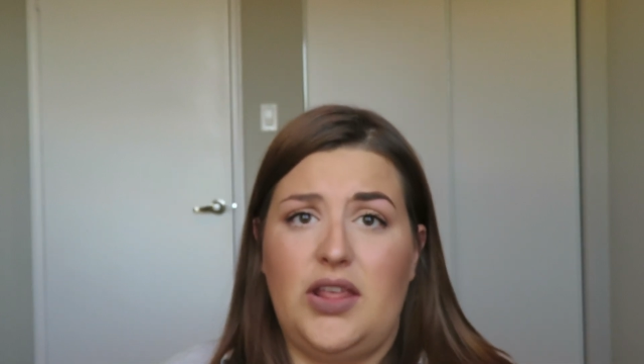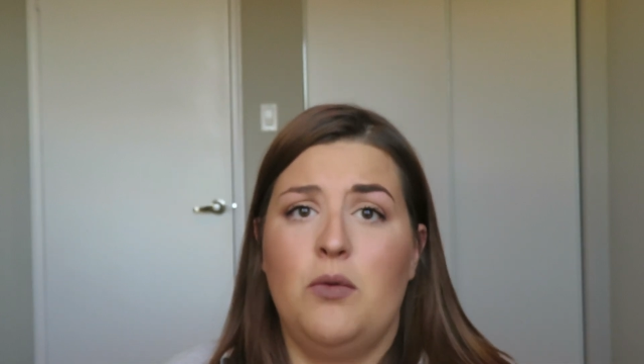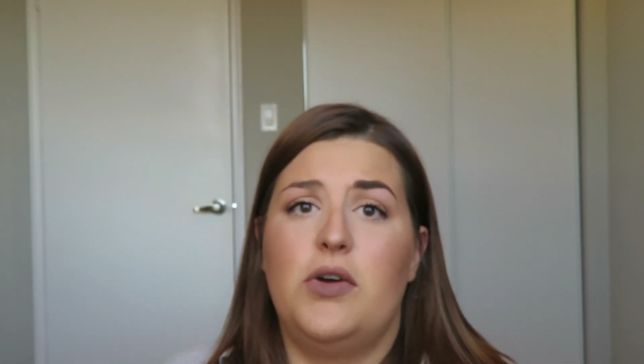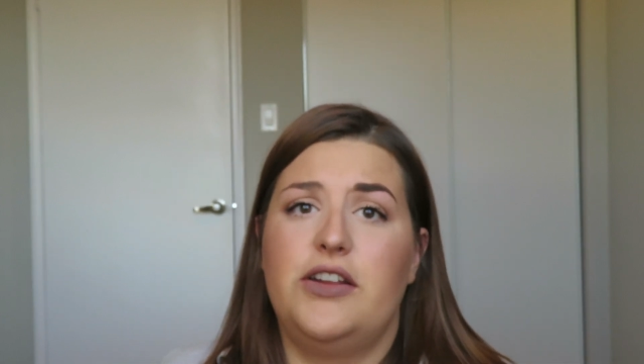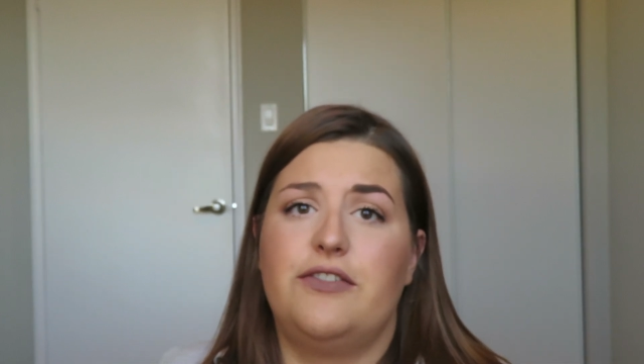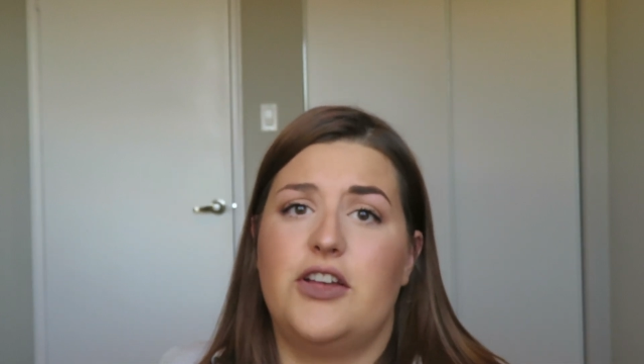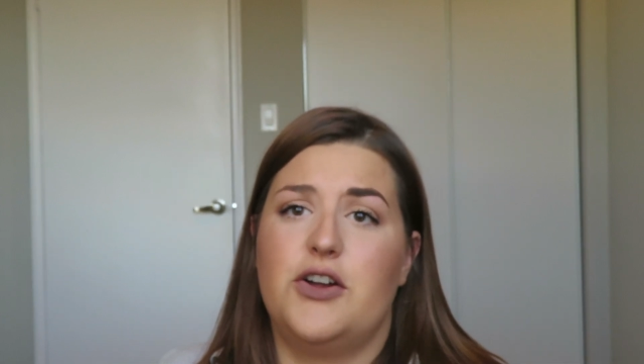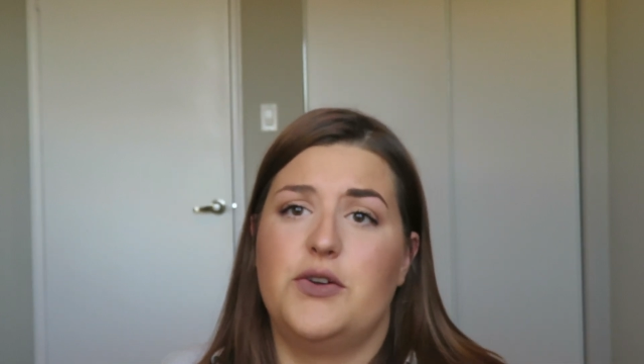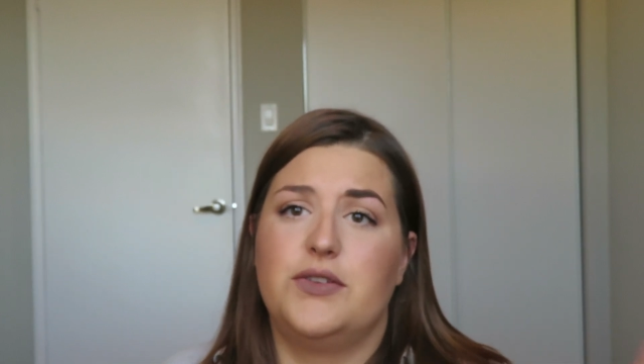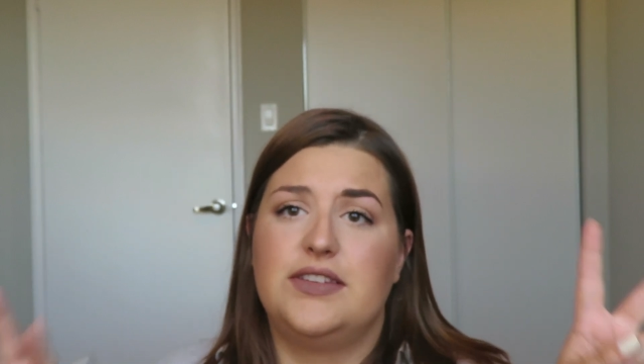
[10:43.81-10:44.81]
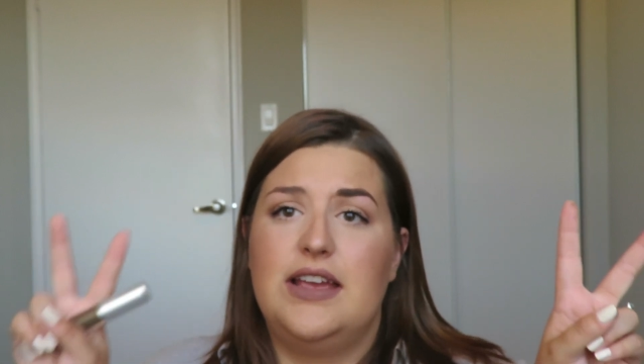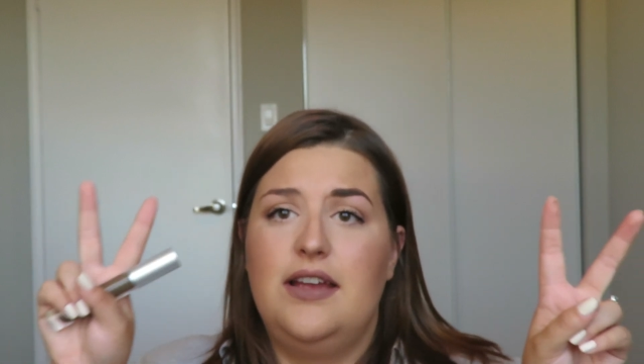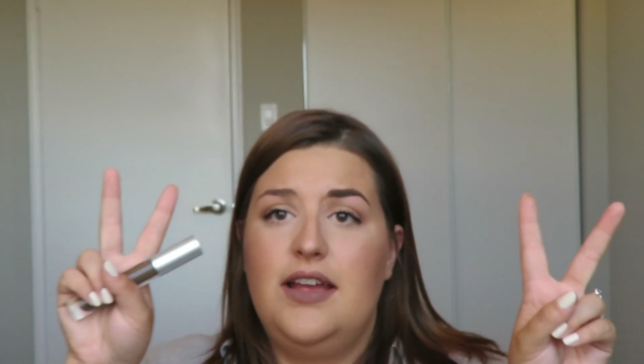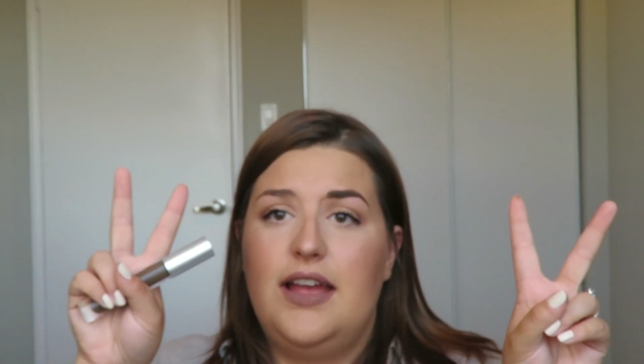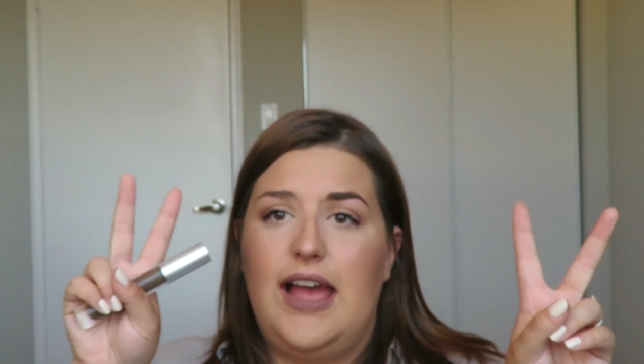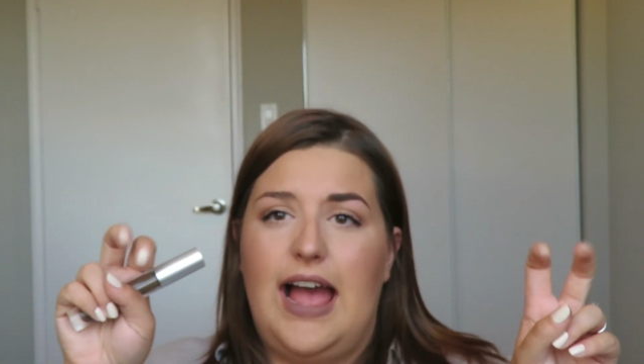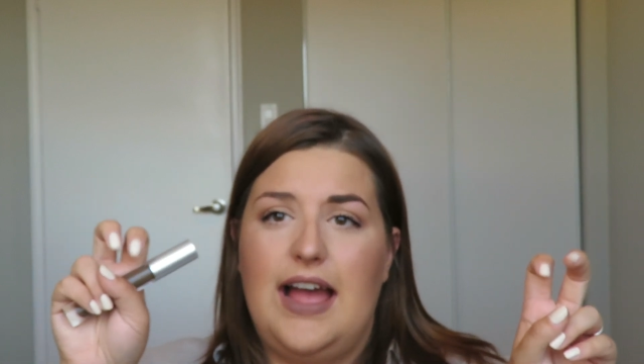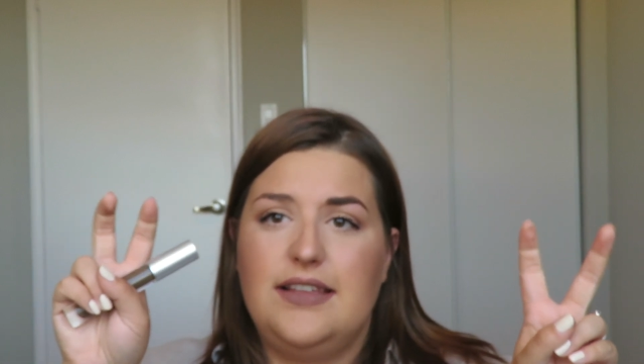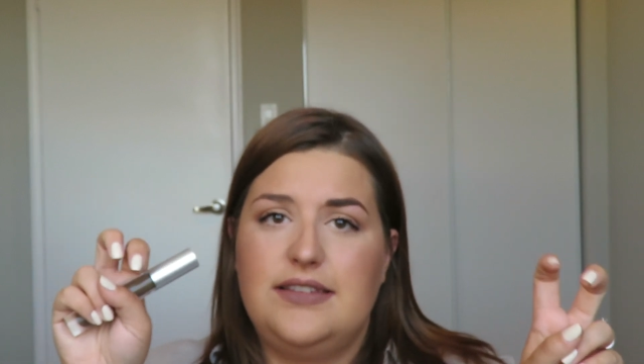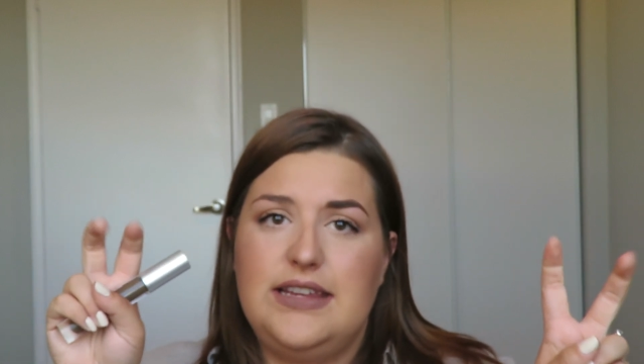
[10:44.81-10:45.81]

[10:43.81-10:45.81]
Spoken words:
one of those as